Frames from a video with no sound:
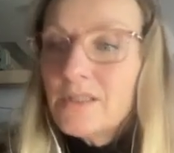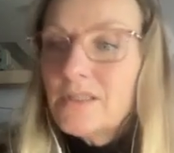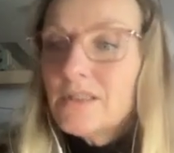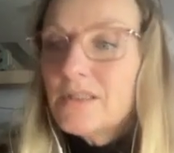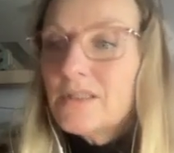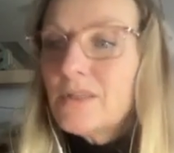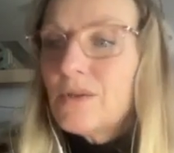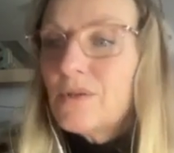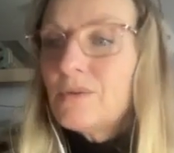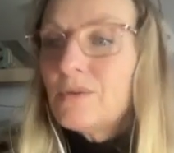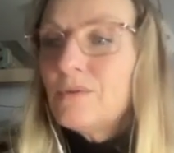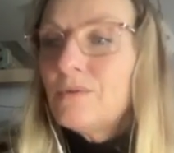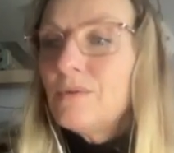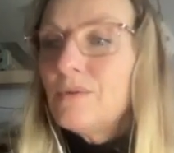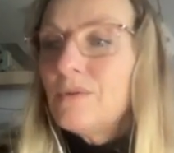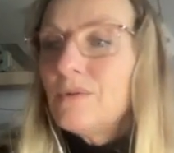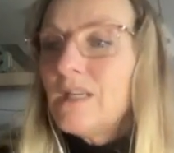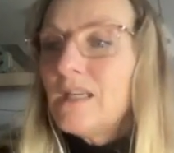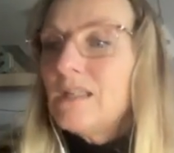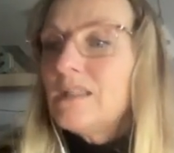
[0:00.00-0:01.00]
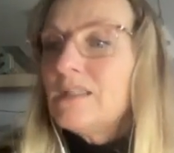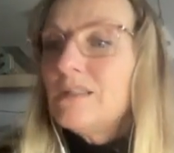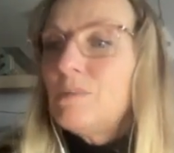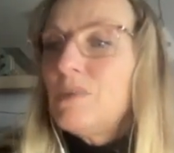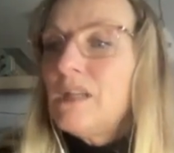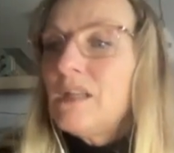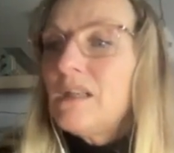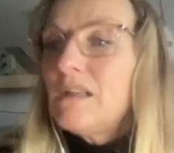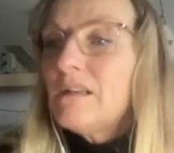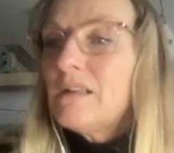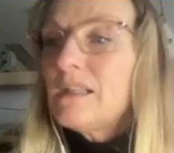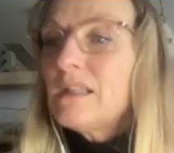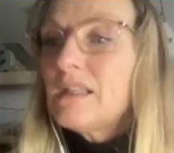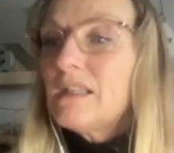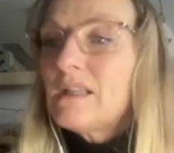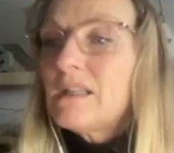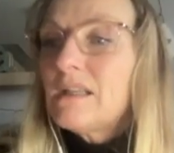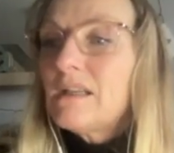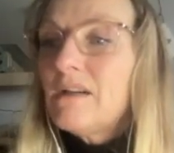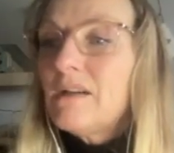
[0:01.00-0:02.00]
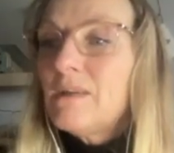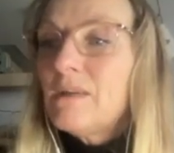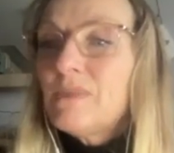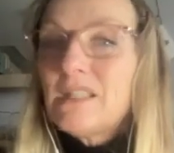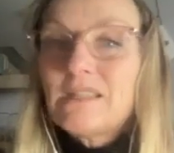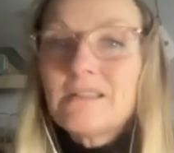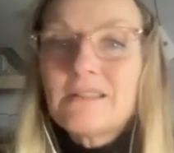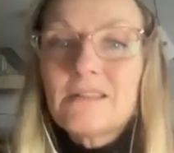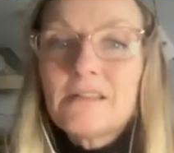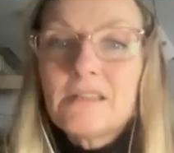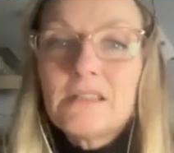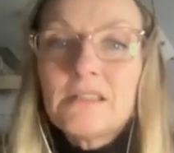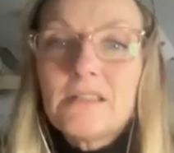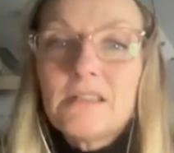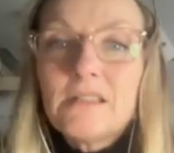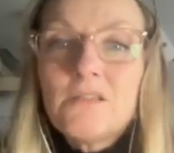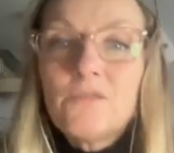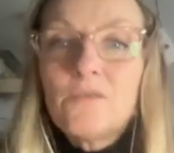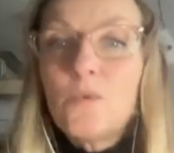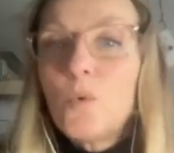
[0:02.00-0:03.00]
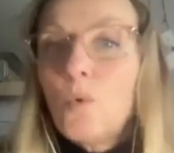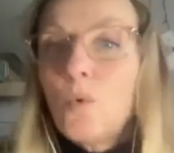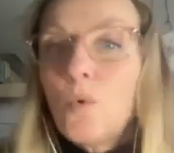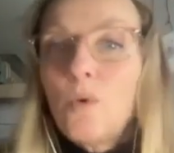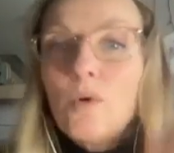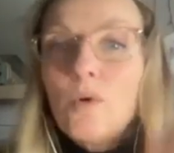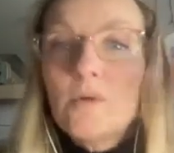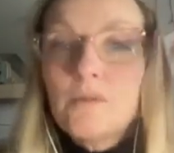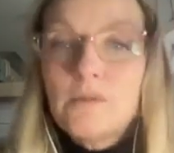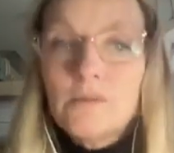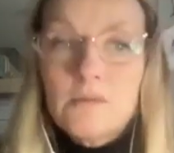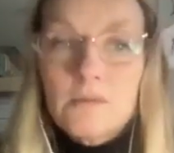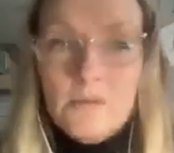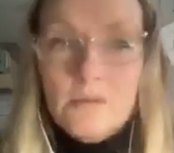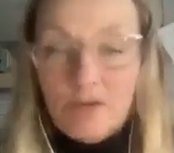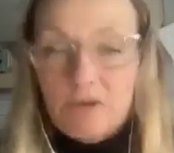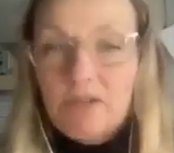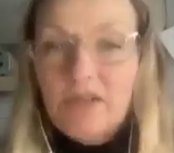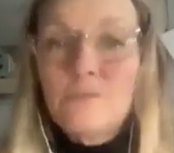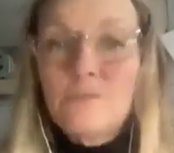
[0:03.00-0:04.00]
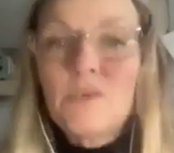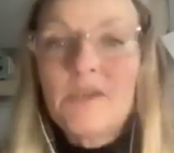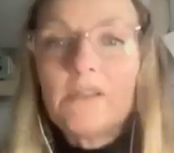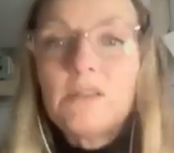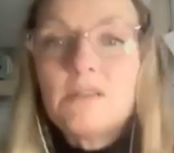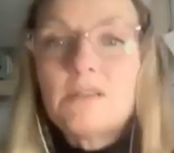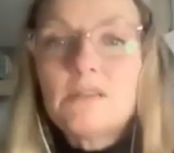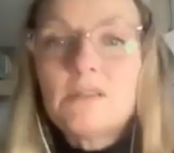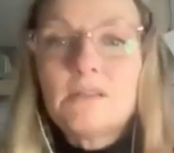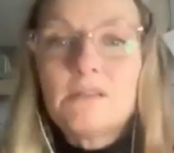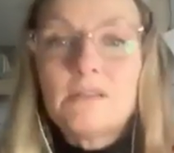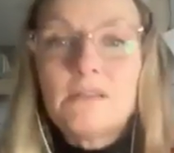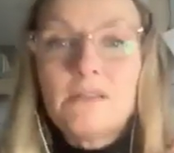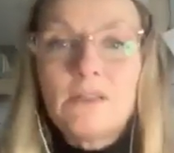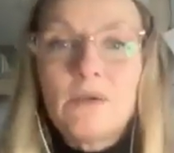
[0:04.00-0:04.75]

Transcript: So it's a bit like I'm excited for Christmas.